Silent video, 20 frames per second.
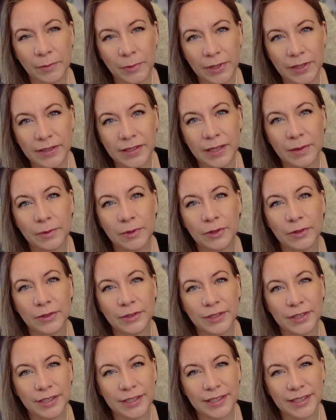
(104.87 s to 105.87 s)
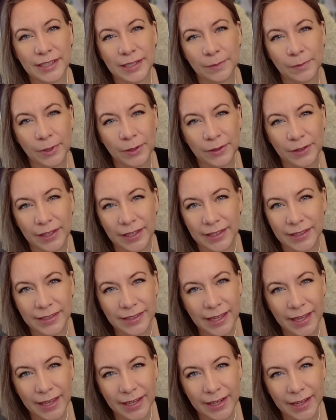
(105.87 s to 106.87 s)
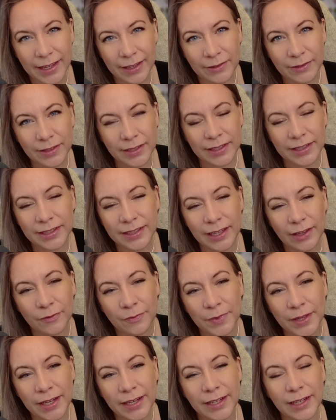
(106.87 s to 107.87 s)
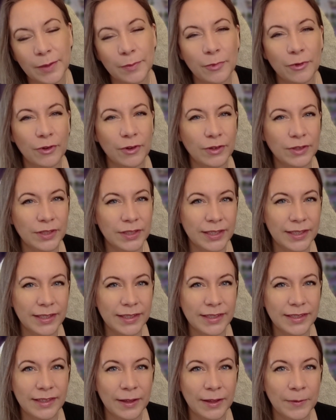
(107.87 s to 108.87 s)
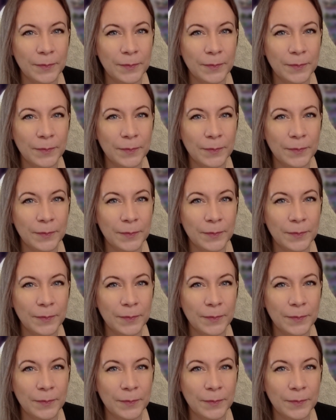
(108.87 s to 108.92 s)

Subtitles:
my subconscious to poke its head out and give me a little prod, because